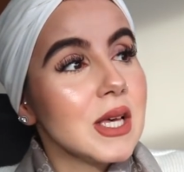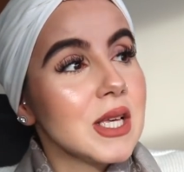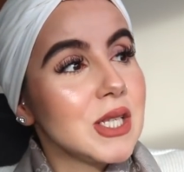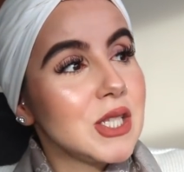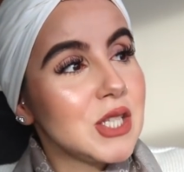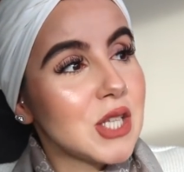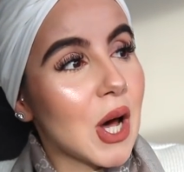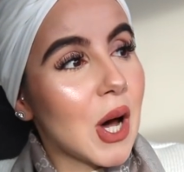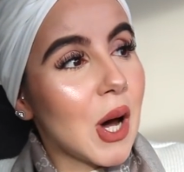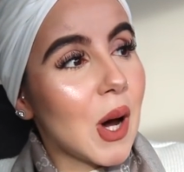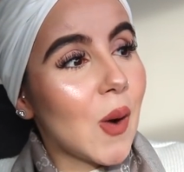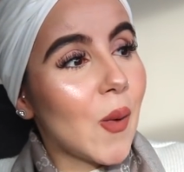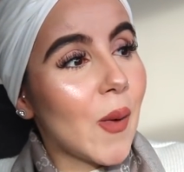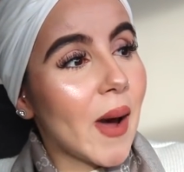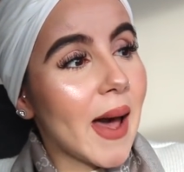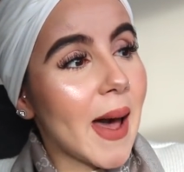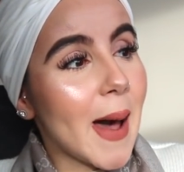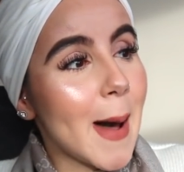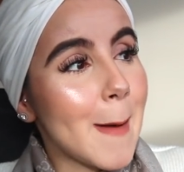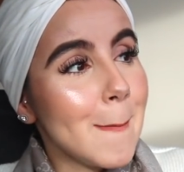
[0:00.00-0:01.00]
So
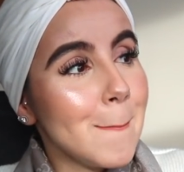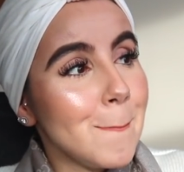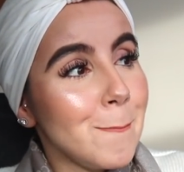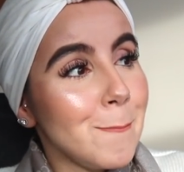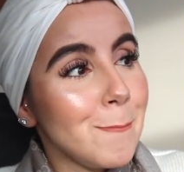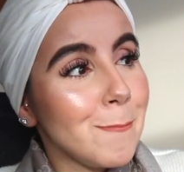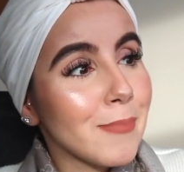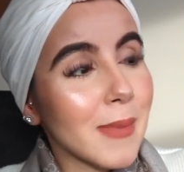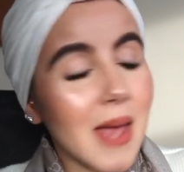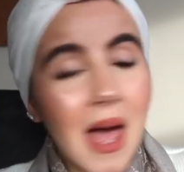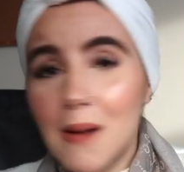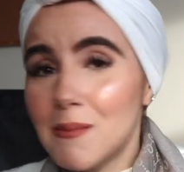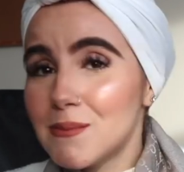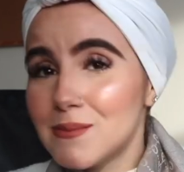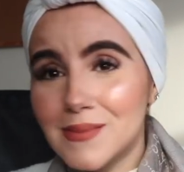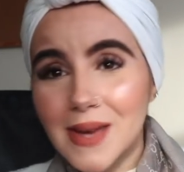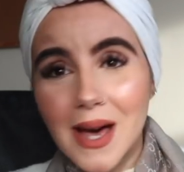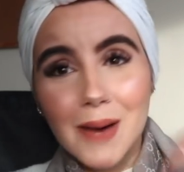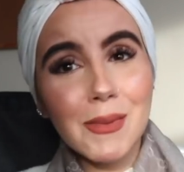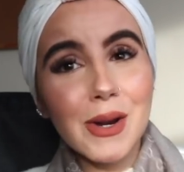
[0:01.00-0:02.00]
I'm
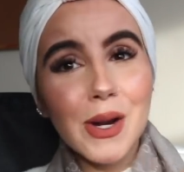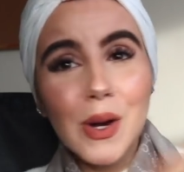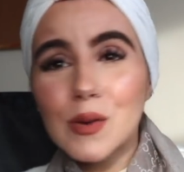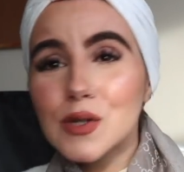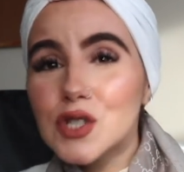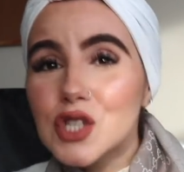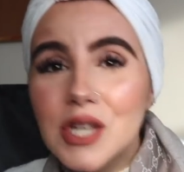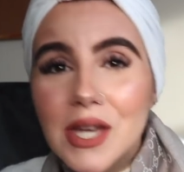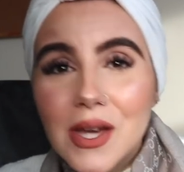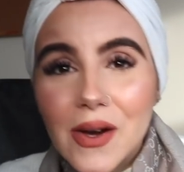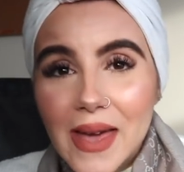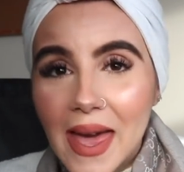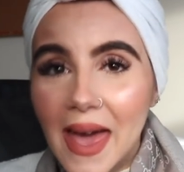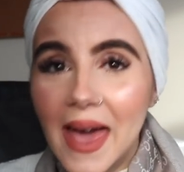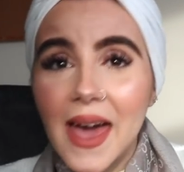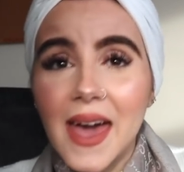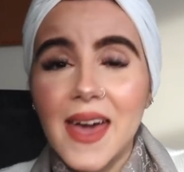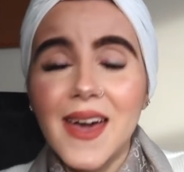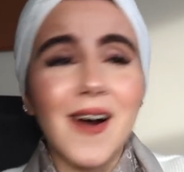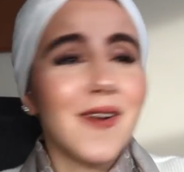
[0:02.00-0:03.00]
an OG,
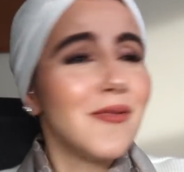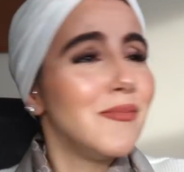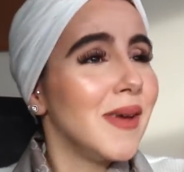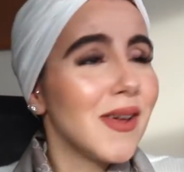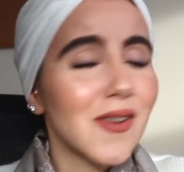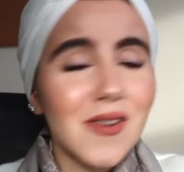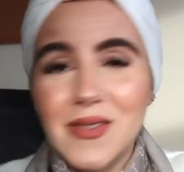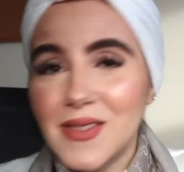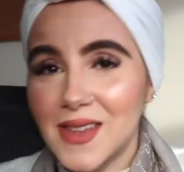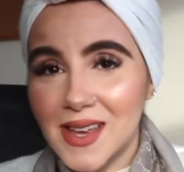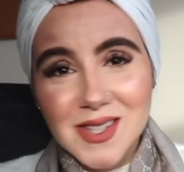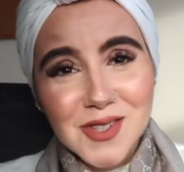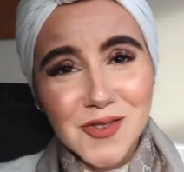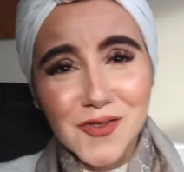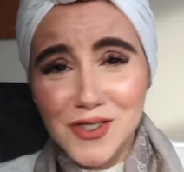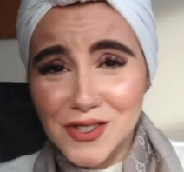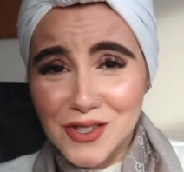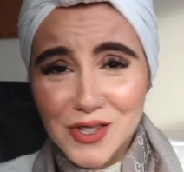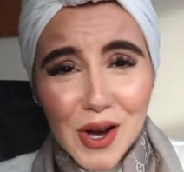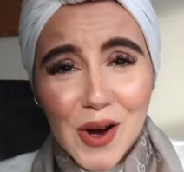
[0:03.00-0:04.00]
okay? I've been on this
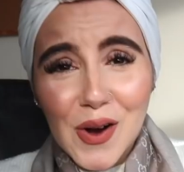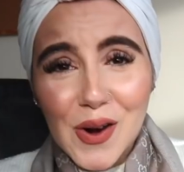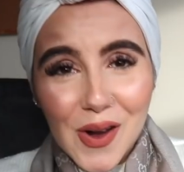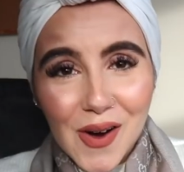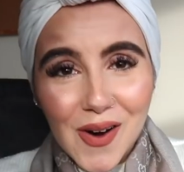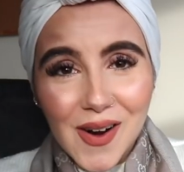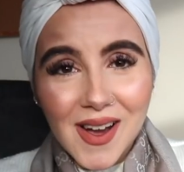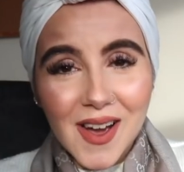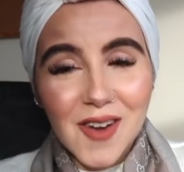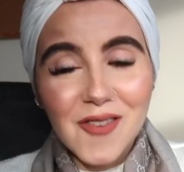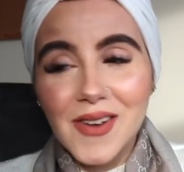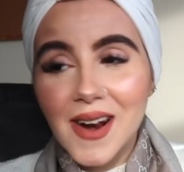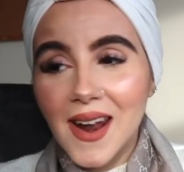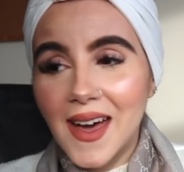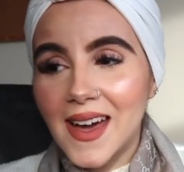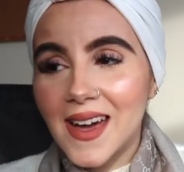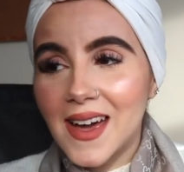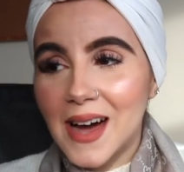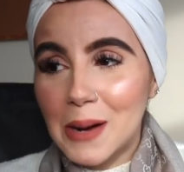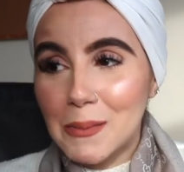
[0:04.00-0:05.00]
for so long. I feel
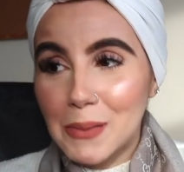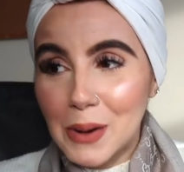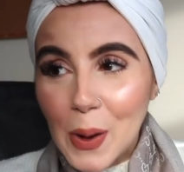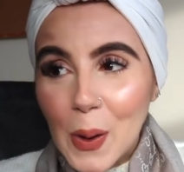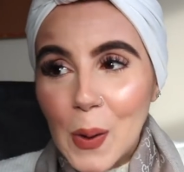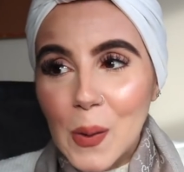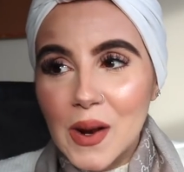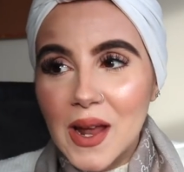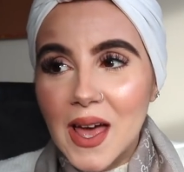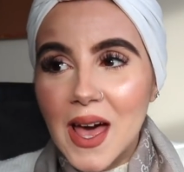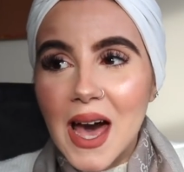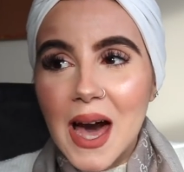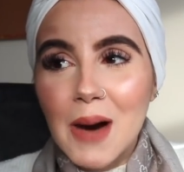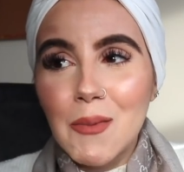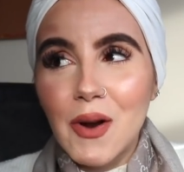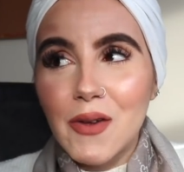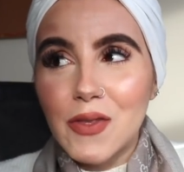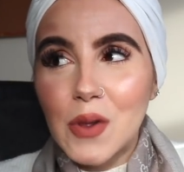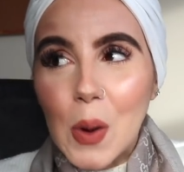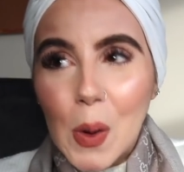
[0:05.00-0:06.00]
like I'm
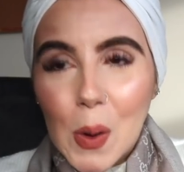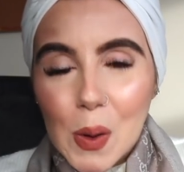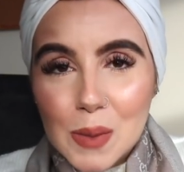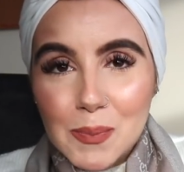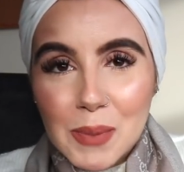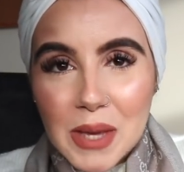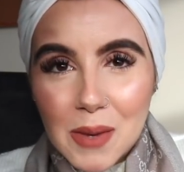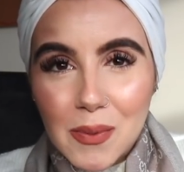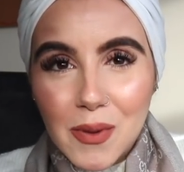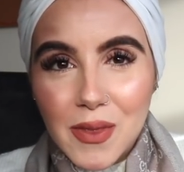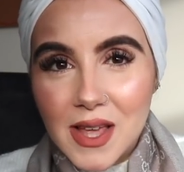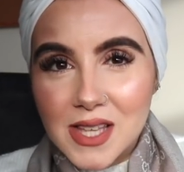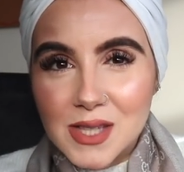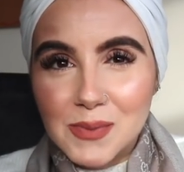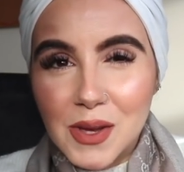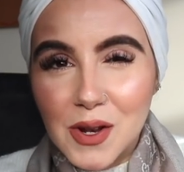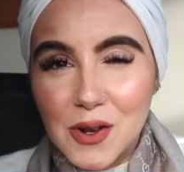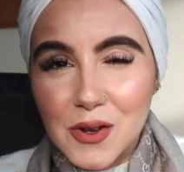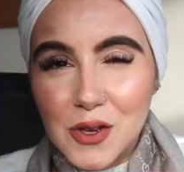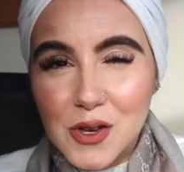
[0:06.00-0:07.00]
one of the old people that's
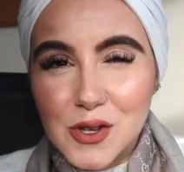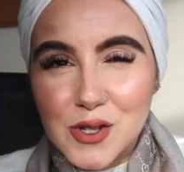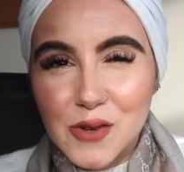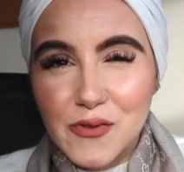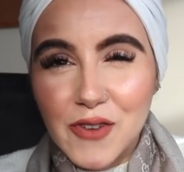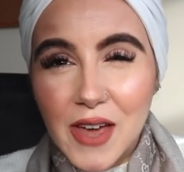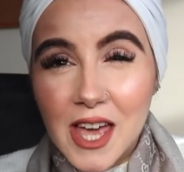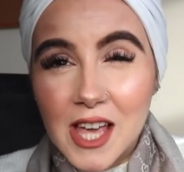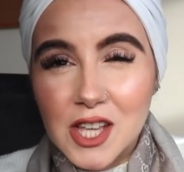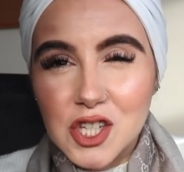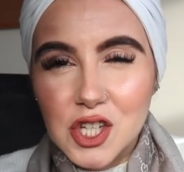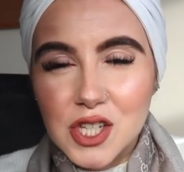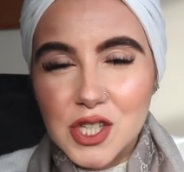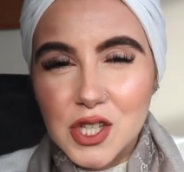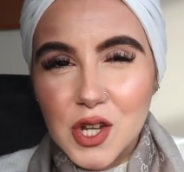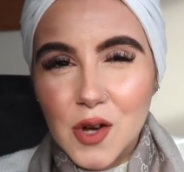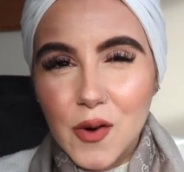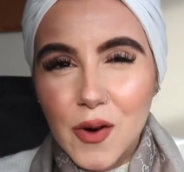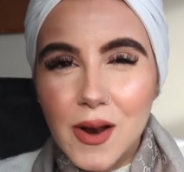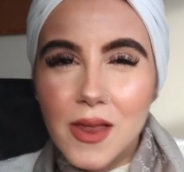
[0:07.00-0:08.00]
been on YouTube for ages.
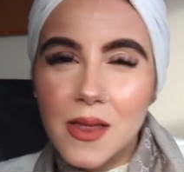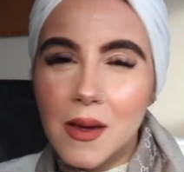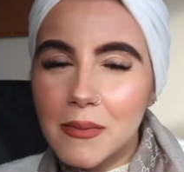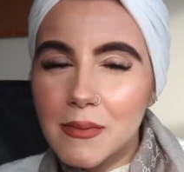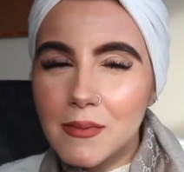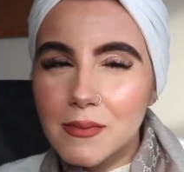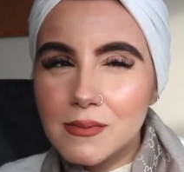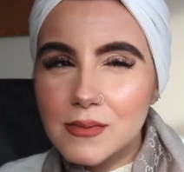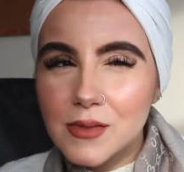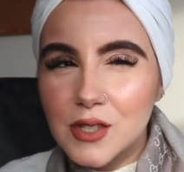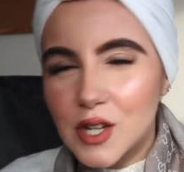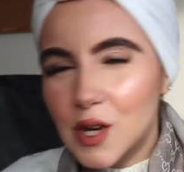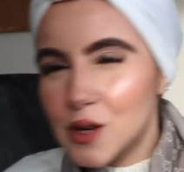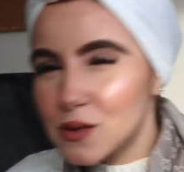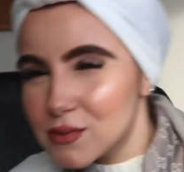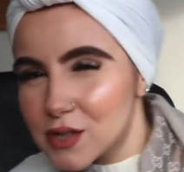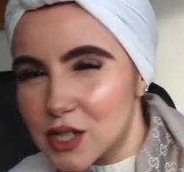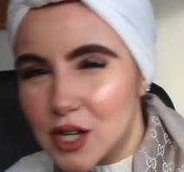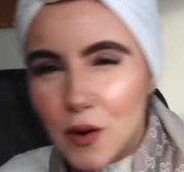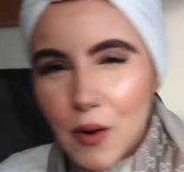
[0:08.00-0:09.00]
You know one of them? Do you
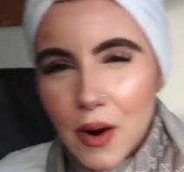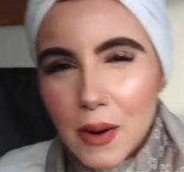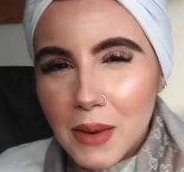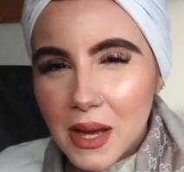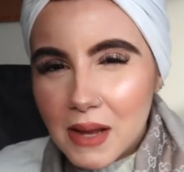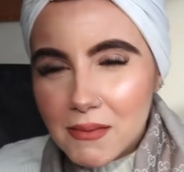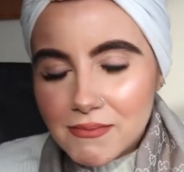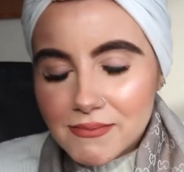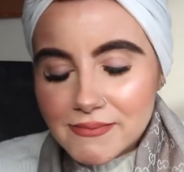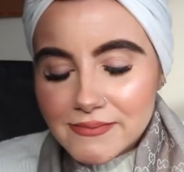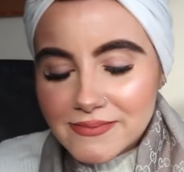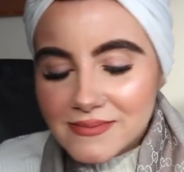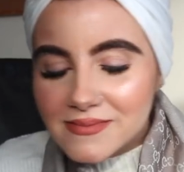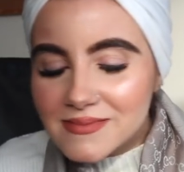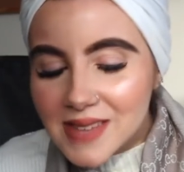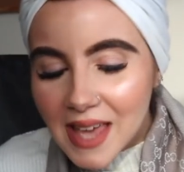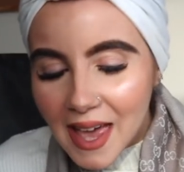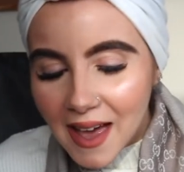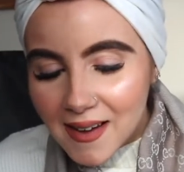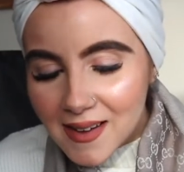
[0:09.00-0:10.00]
know what I mean?
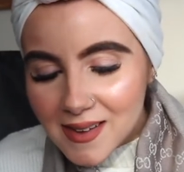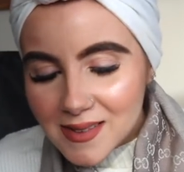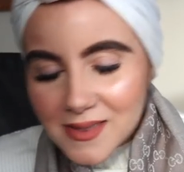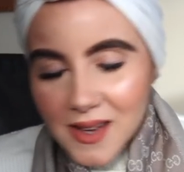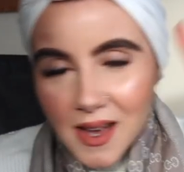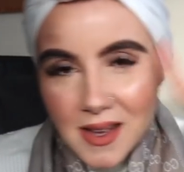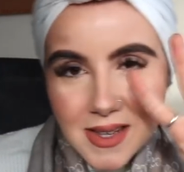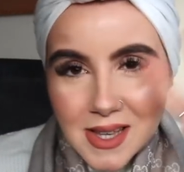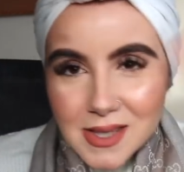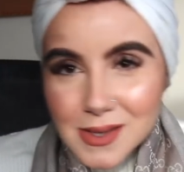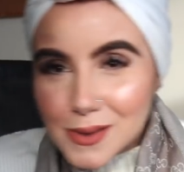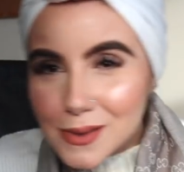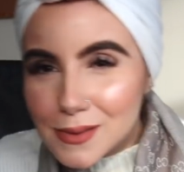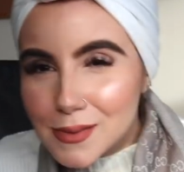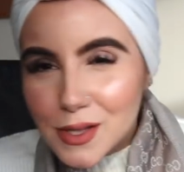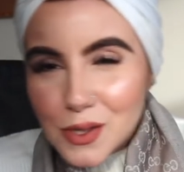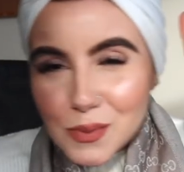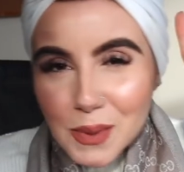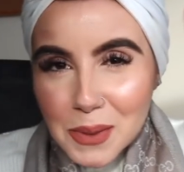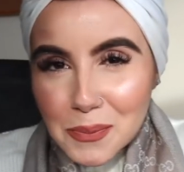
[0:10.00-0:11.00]
Yeah,
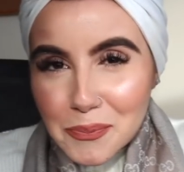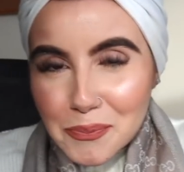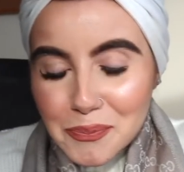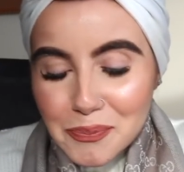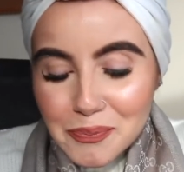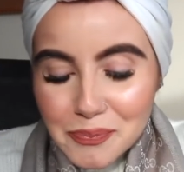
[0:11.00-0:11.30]
that's me.